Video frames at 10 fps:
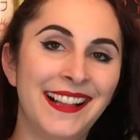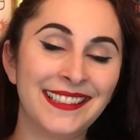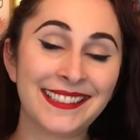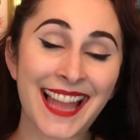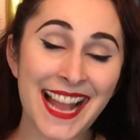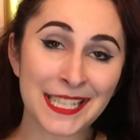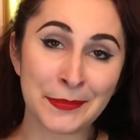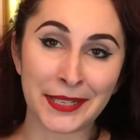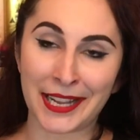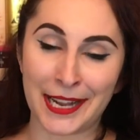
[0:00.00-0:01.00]
Last
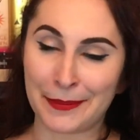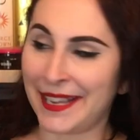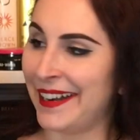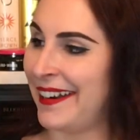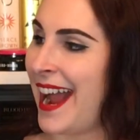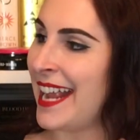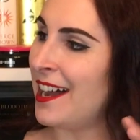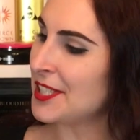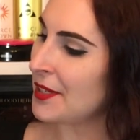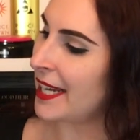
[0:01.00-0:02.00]
book up here, I
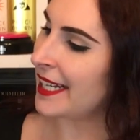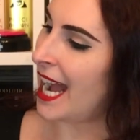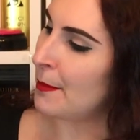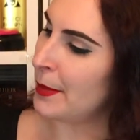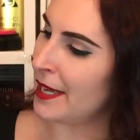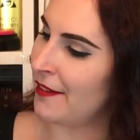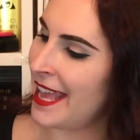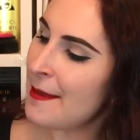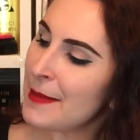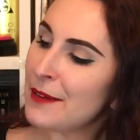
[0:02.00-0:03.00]
also got a copy of Hit Me